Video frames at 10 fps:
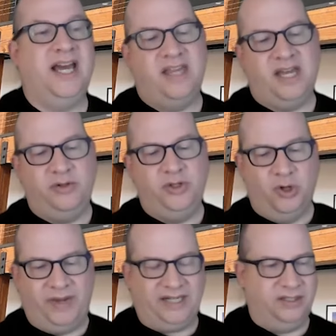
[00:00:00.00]
And then
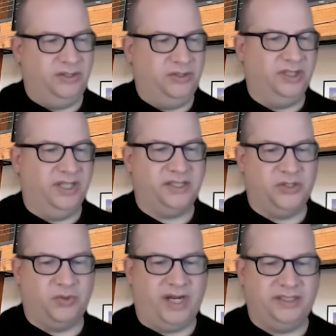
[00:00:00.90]
you go back to the good
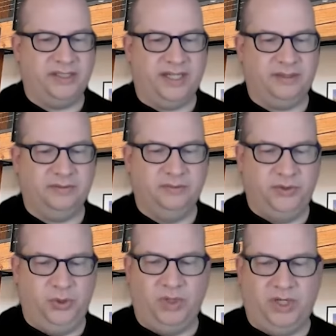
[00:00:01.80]
lessons, right? It's like,
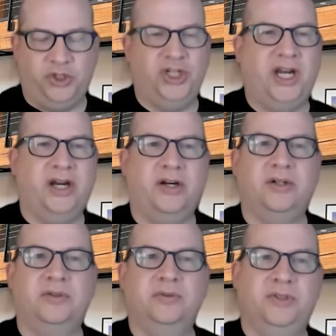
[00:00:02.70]
you want to
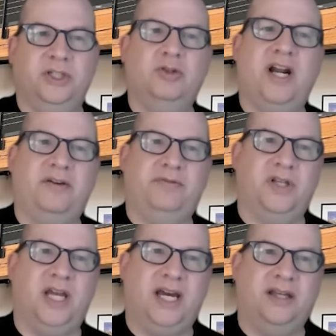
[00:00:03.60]
share the credit
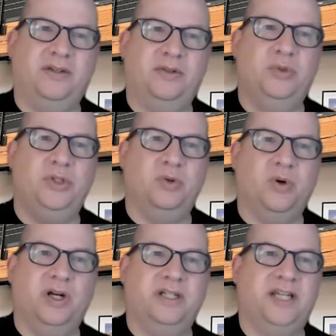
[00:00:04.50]
for that through
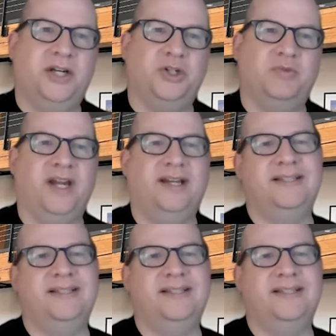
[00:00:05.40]
your organization, right?